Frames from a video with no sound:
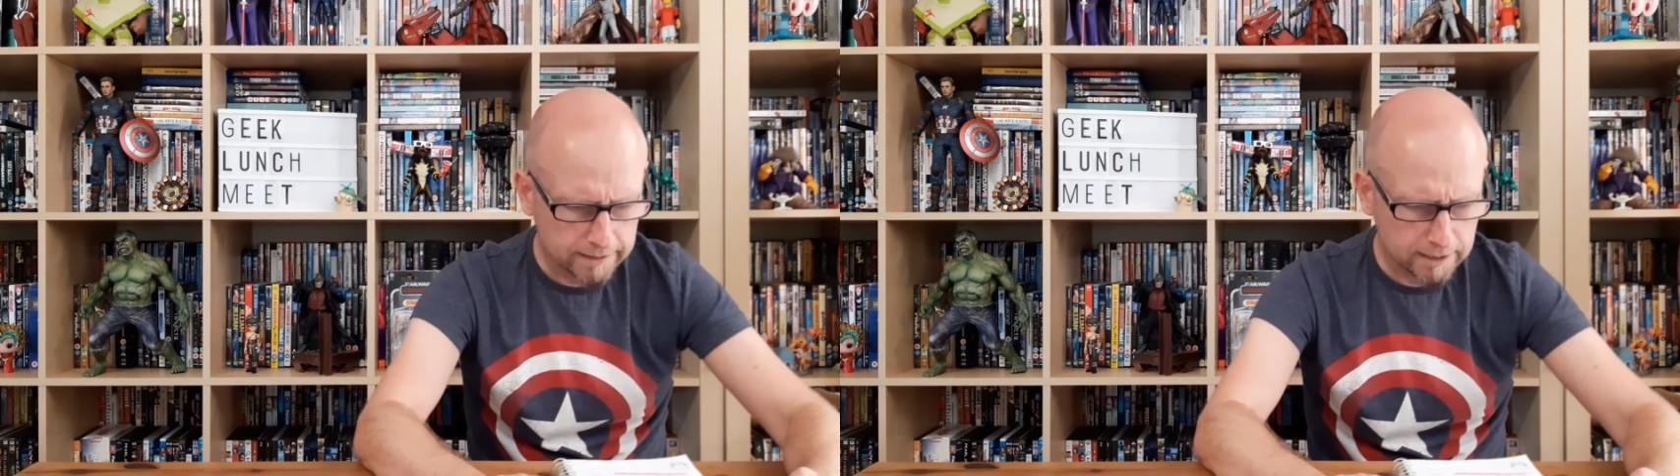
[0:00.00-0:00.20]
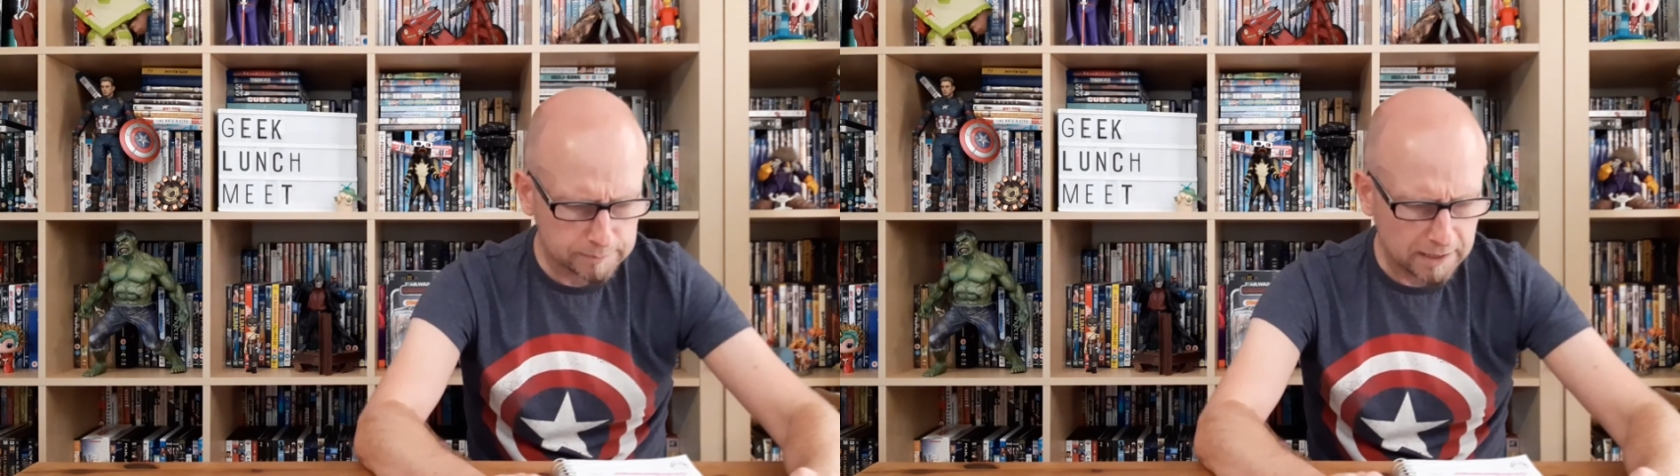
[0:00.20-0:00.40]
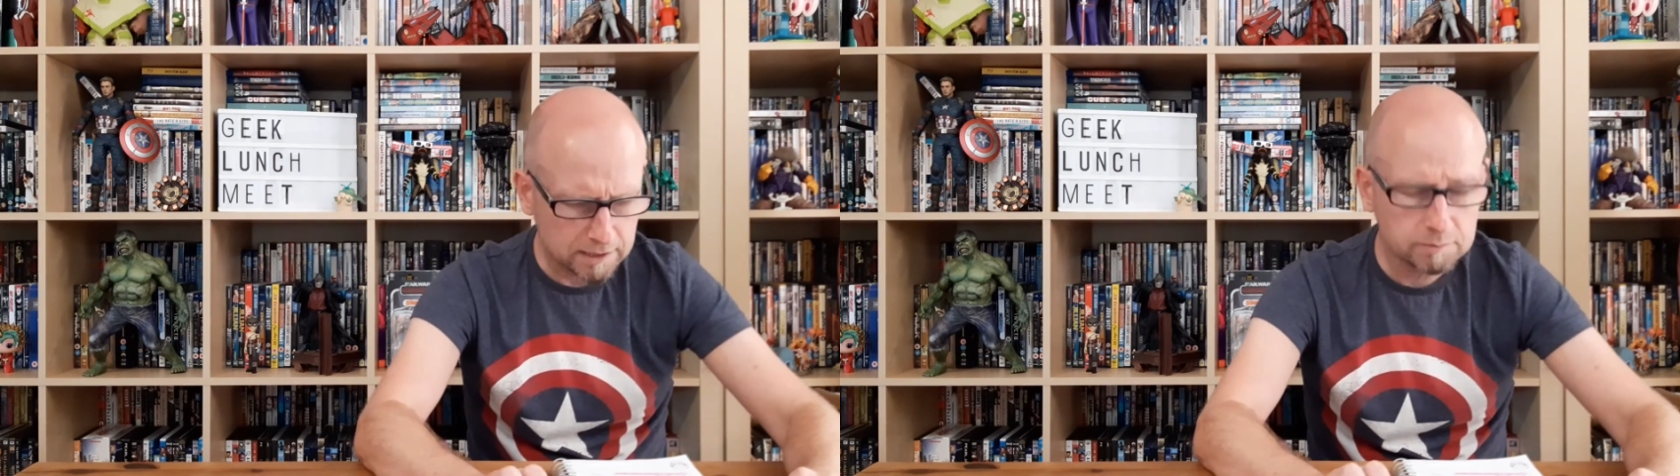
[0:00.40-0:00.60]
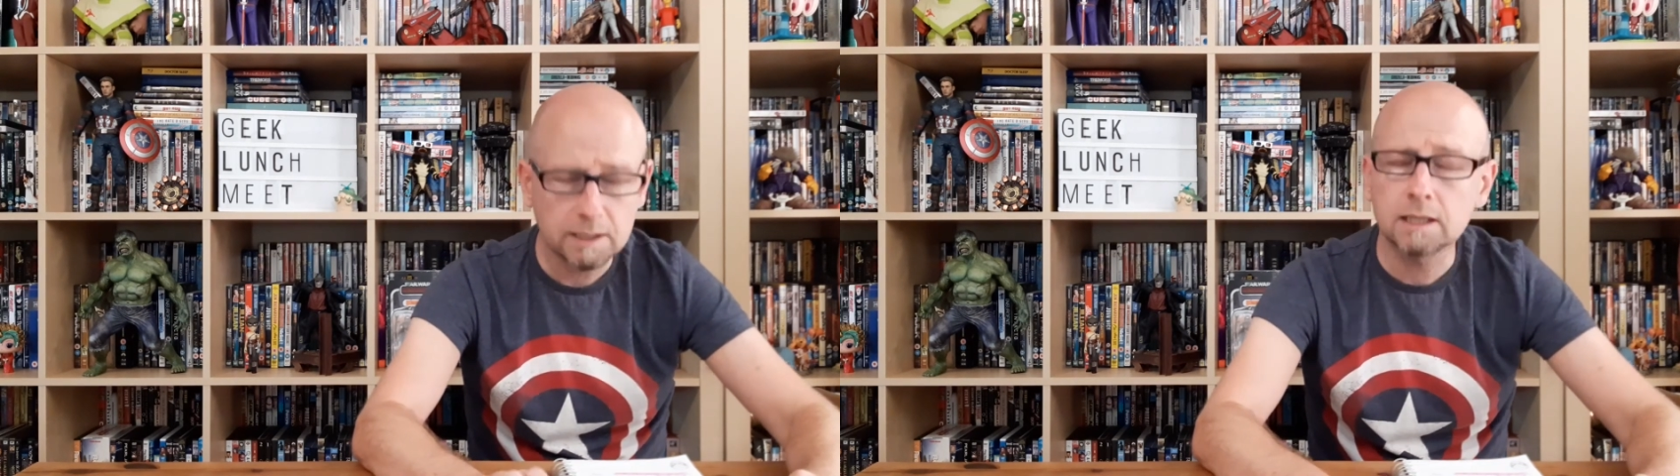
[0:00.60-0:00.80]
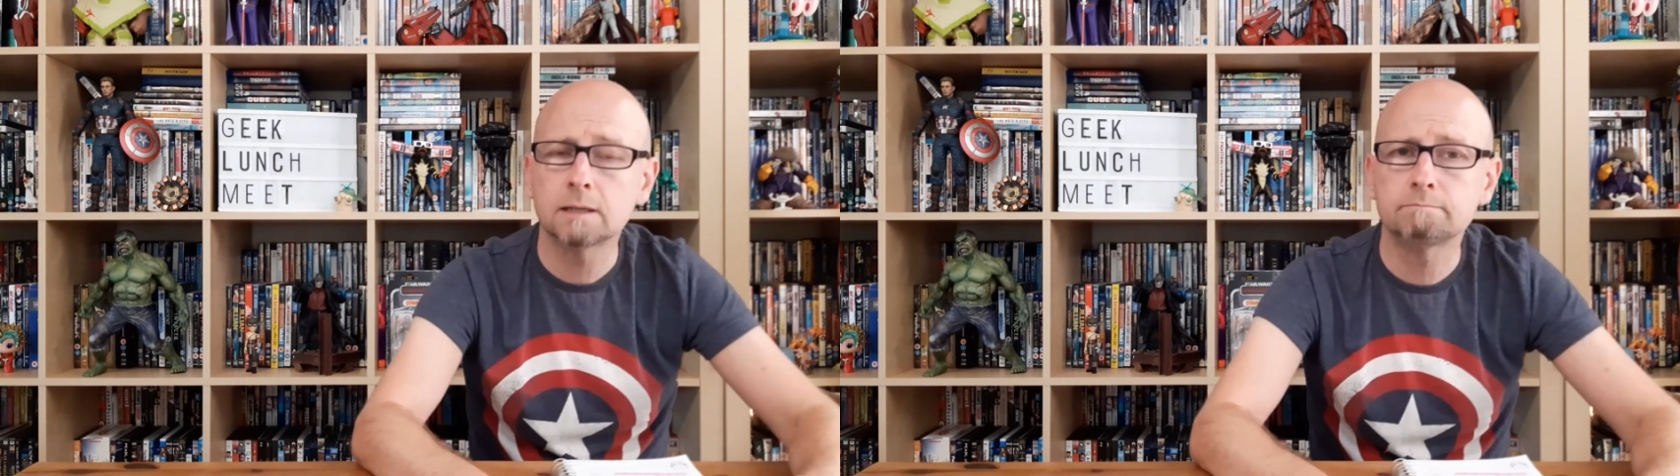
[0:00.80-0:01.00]
That's about it this
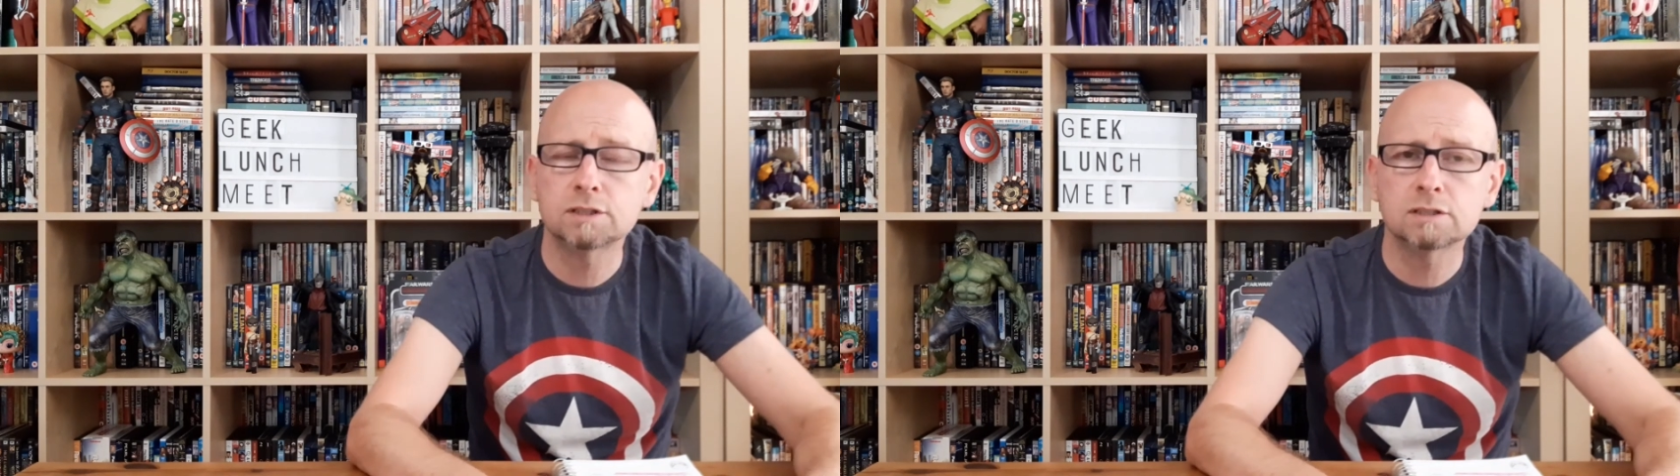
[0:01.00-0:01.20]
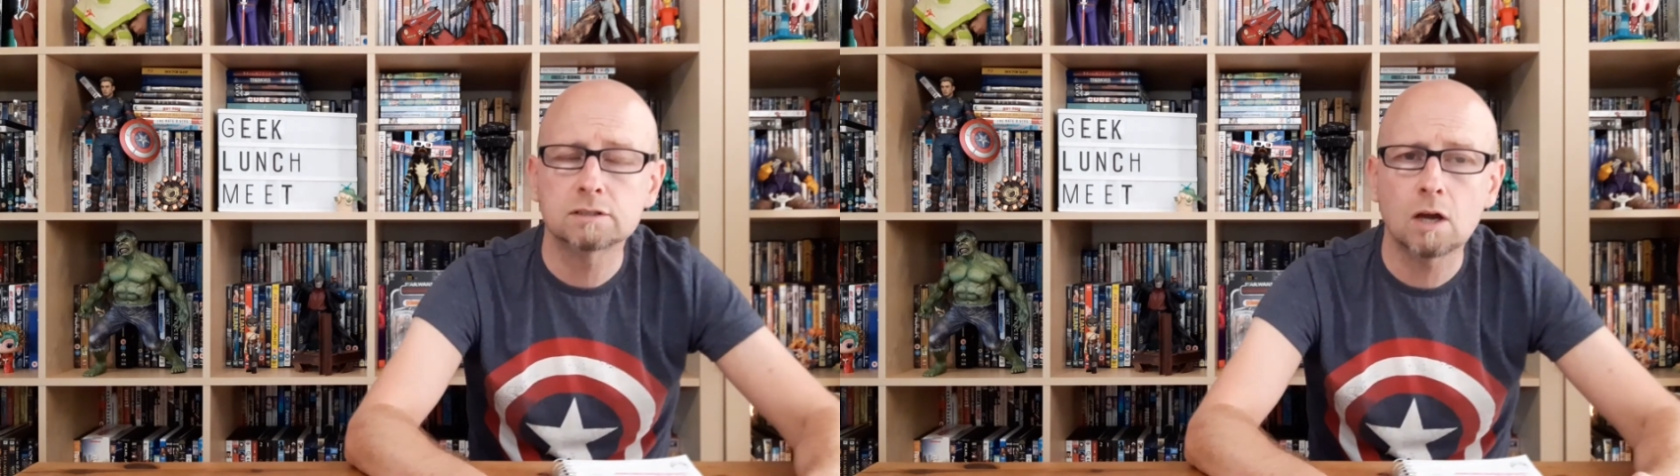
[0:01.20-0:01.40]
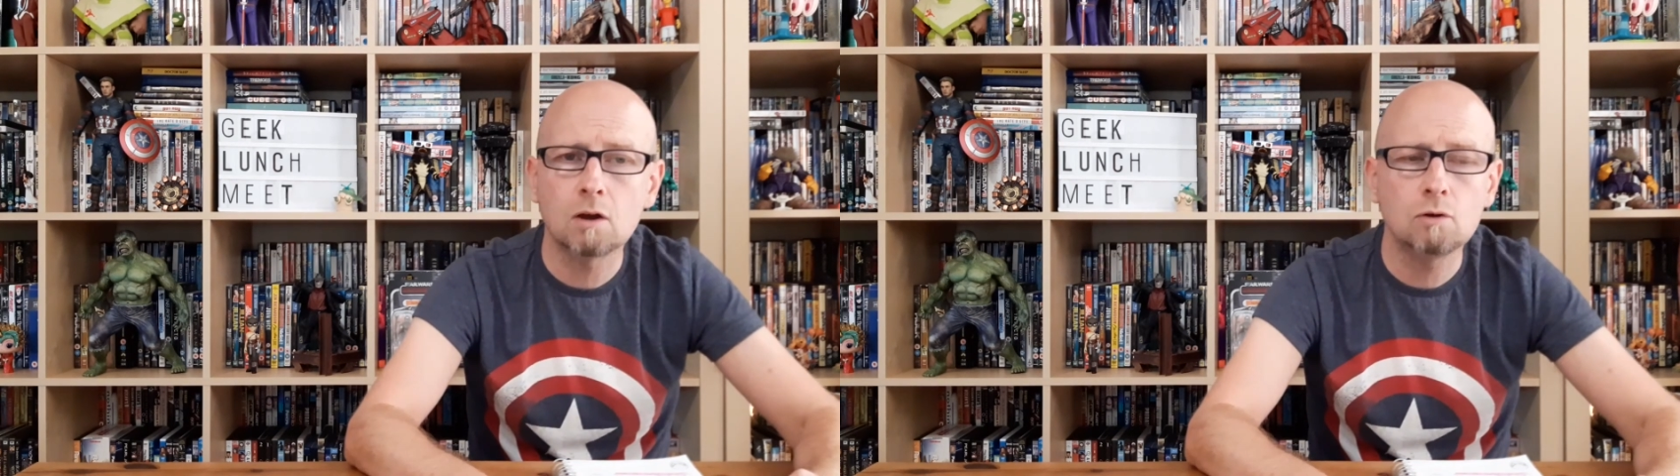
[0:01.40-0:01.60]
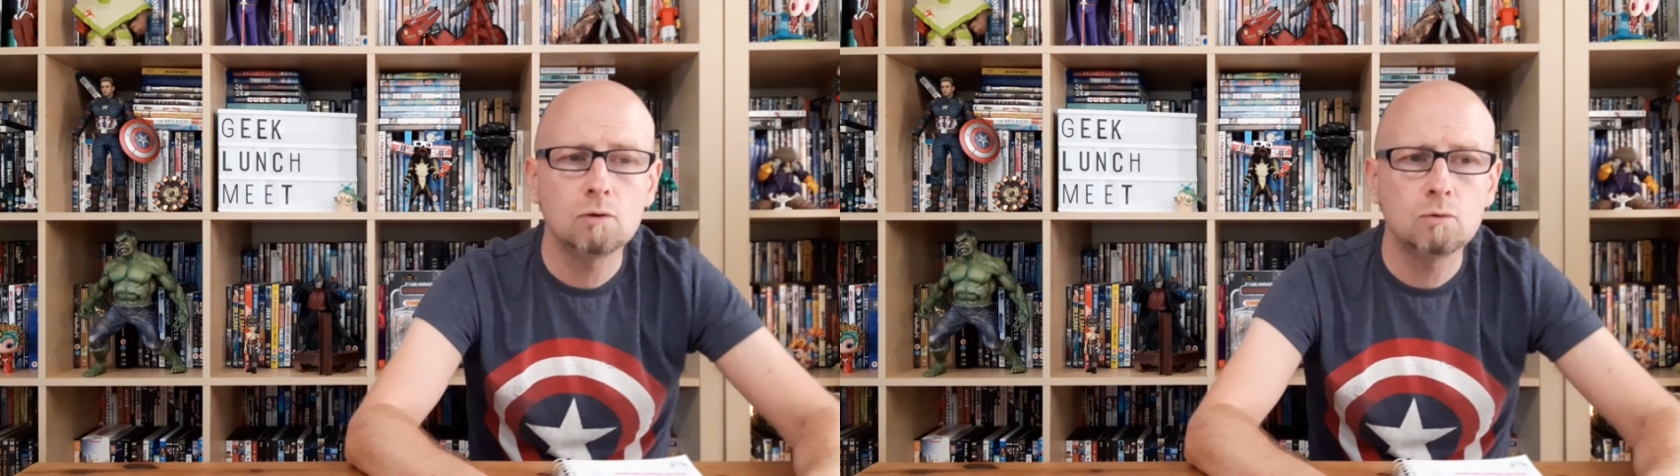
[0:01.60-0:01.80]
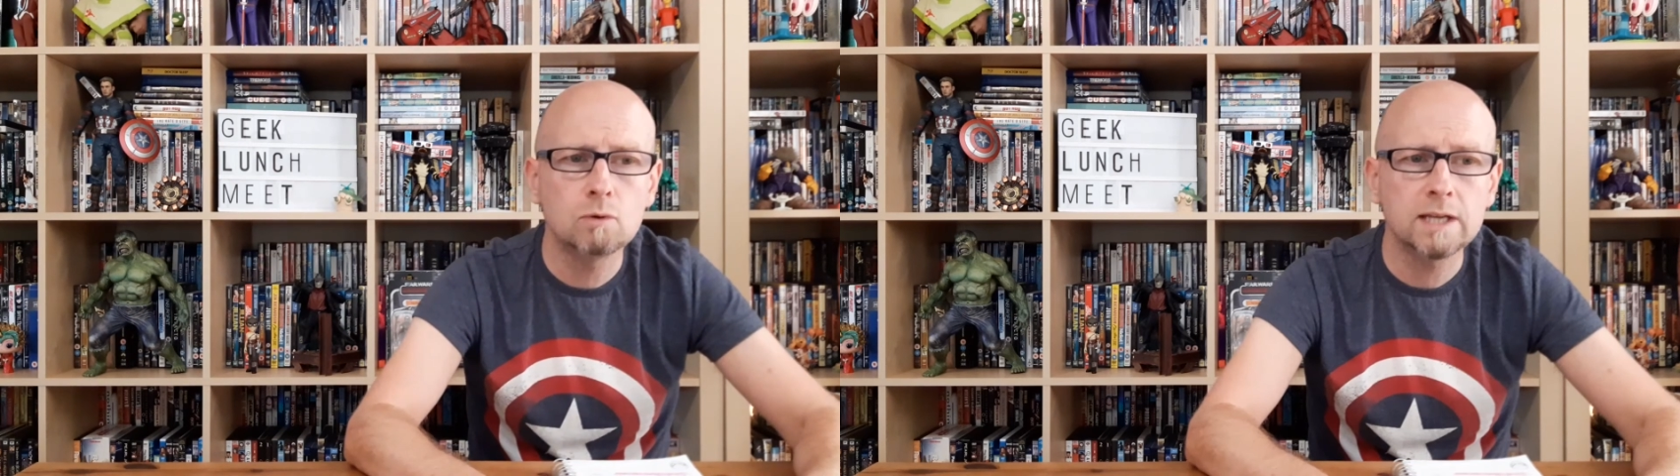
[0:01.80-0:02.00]
week.
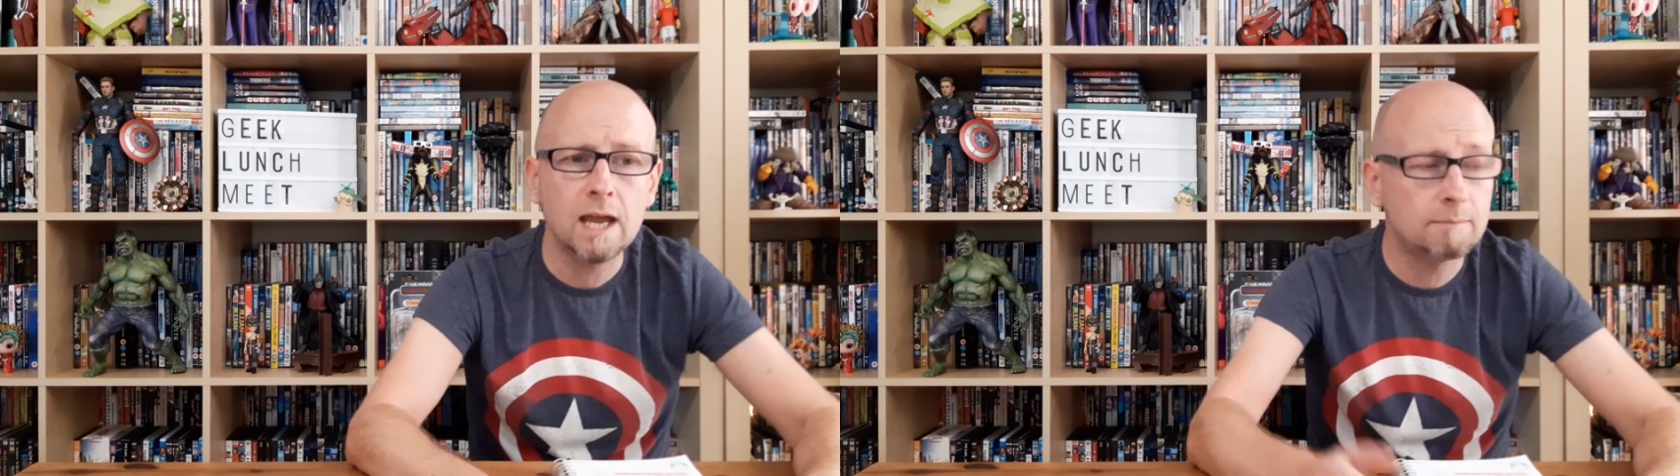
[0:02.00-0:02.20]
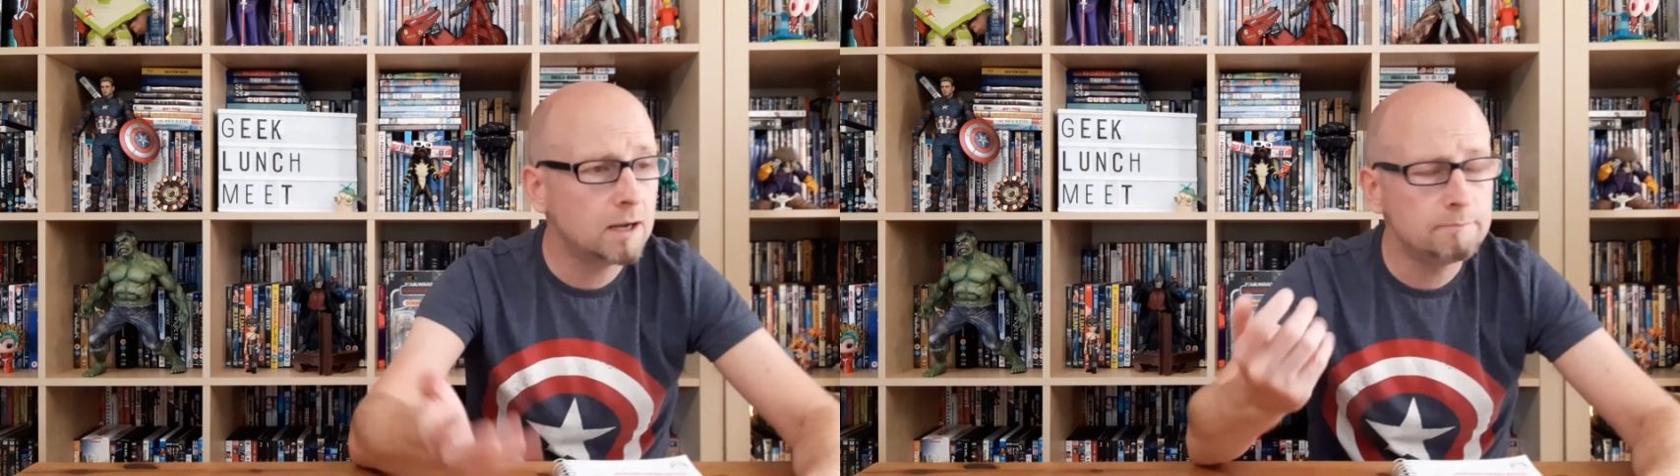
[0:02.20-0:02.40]
So yeah,